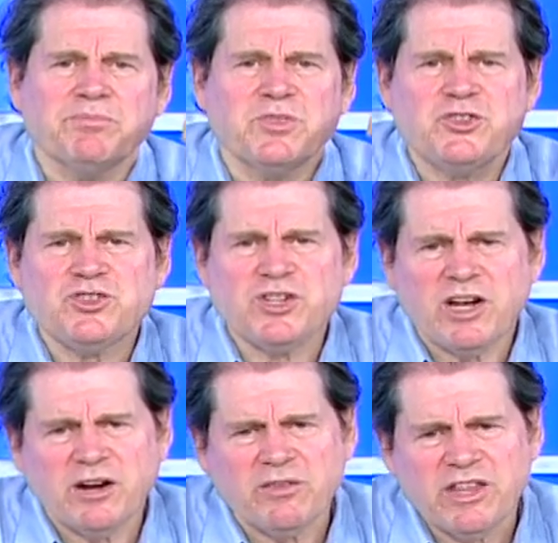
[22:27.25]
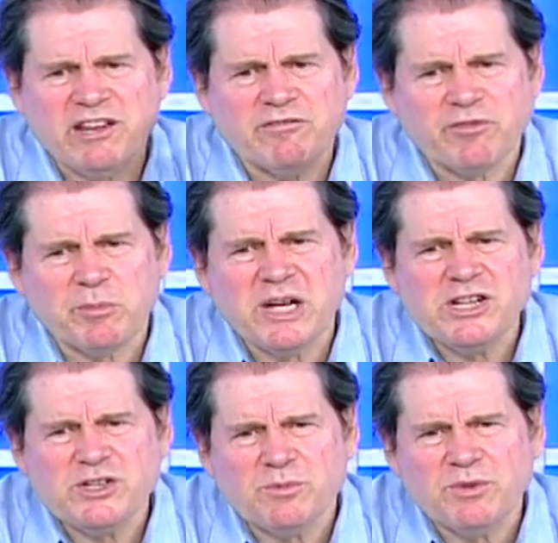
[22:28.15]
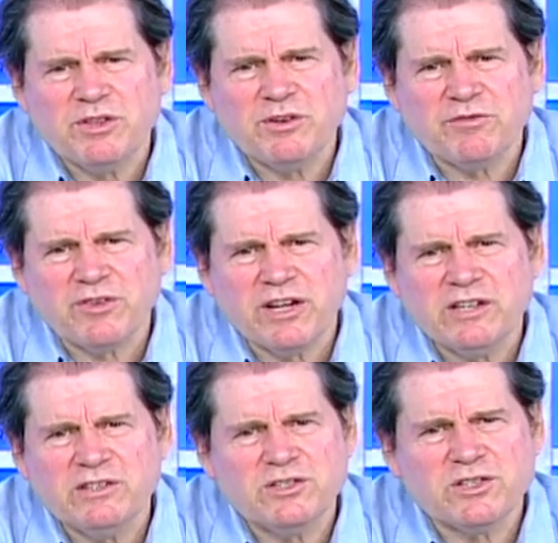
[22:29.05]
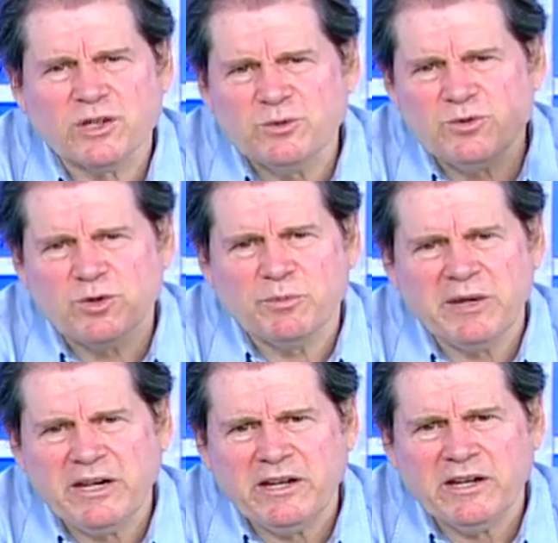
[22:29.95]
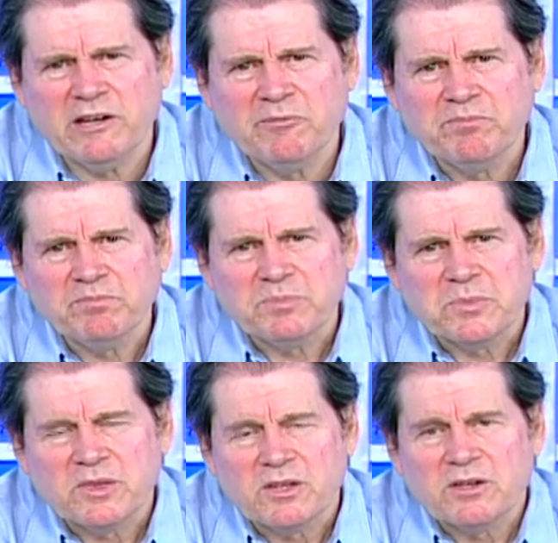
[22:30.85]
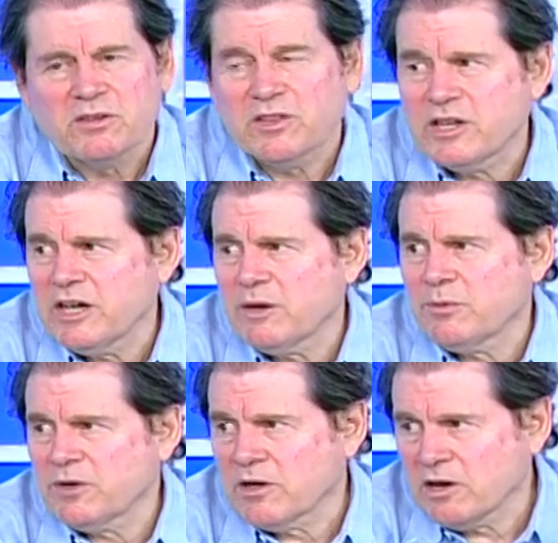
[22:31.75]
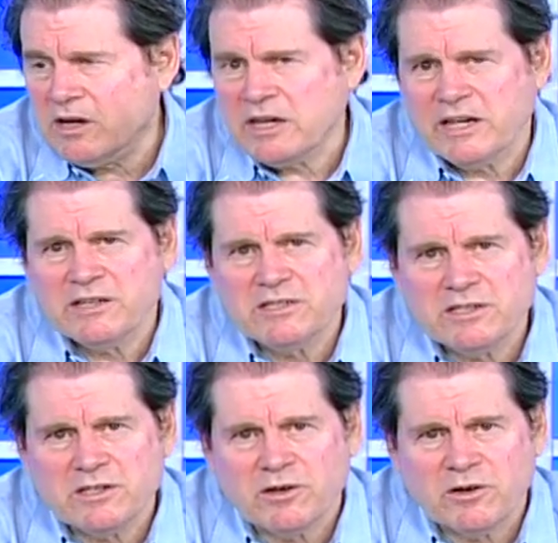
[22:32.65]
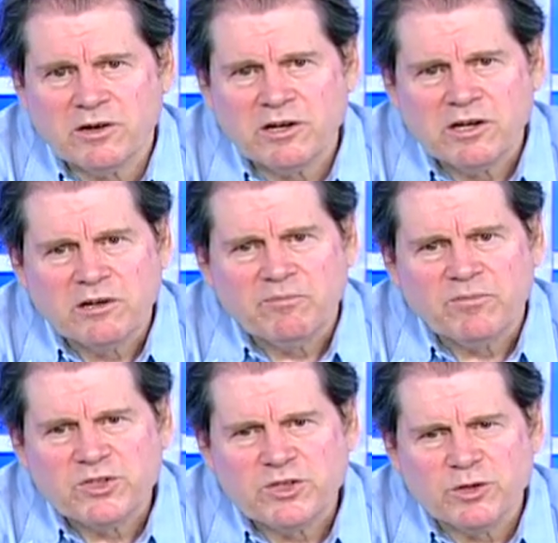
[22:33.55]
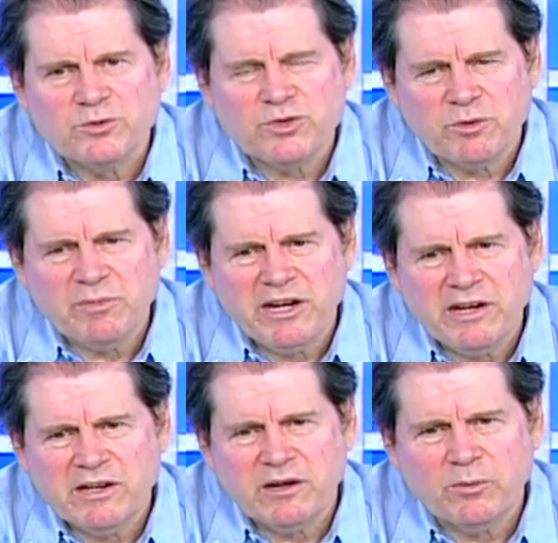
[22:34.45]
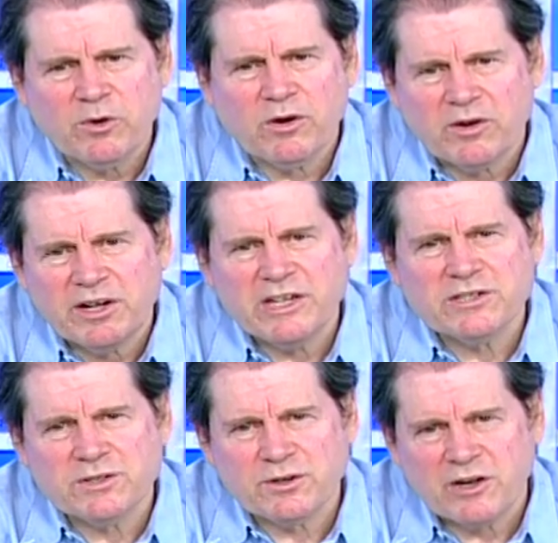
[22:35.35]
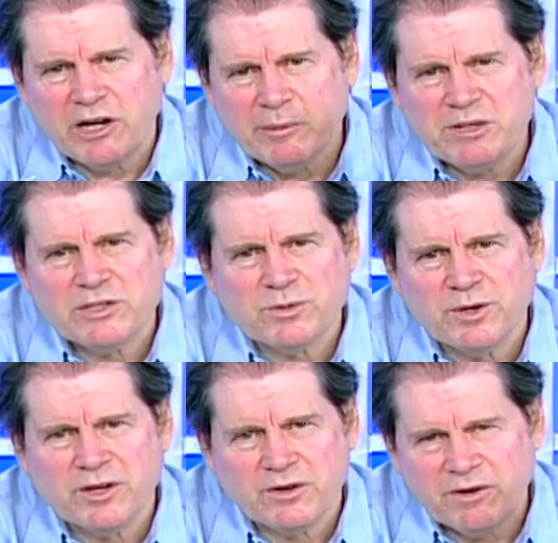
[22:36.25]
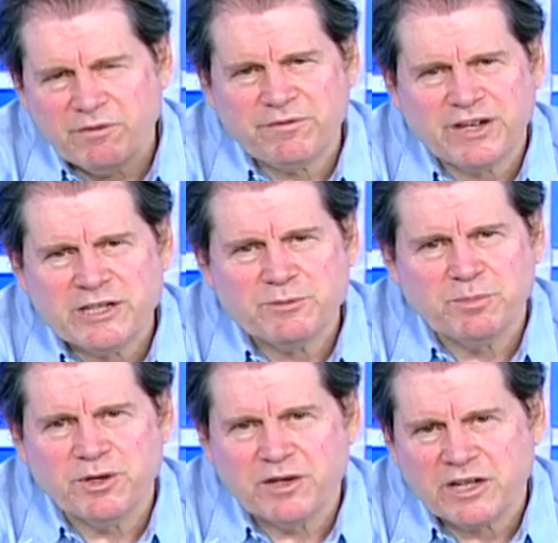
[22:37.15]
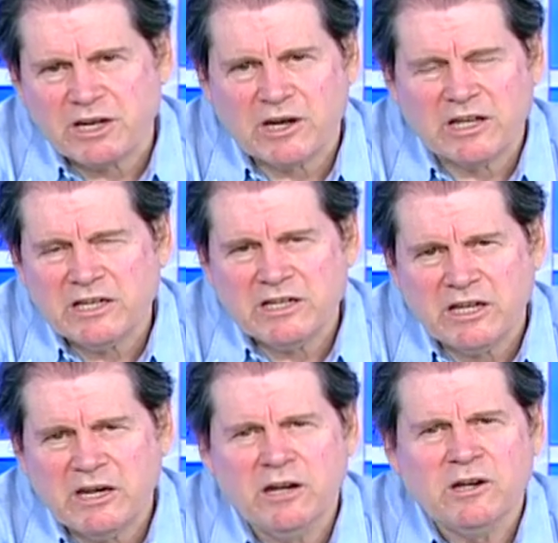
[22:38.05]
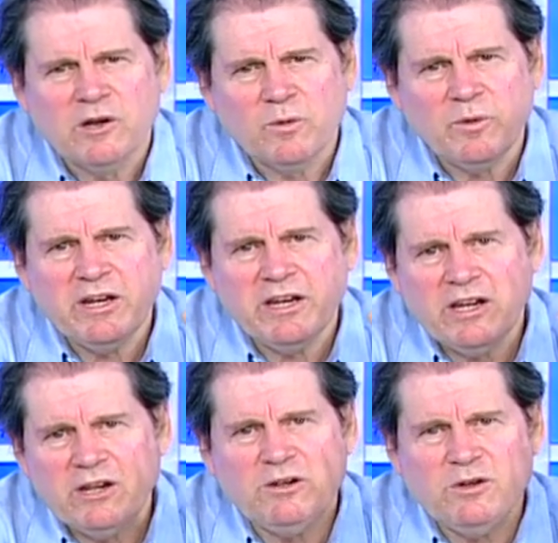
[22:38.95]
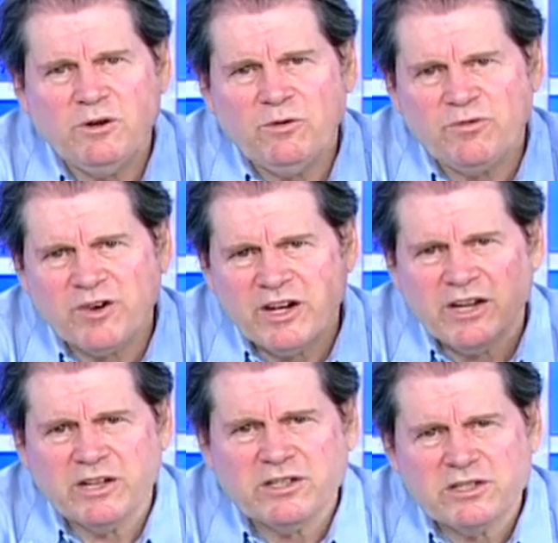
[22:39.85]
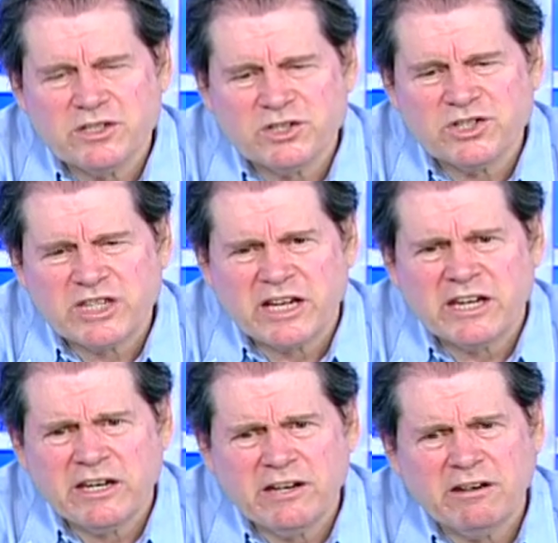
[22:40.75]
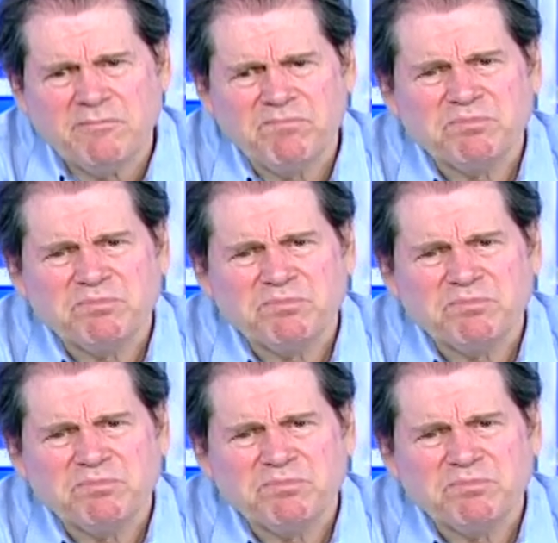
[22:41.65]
share the information with your friends, social media. The Get Real Alliance is on social media. We're on Instagram and Twitter and Facebook and LinkedIn. We need you, friends, to sign up.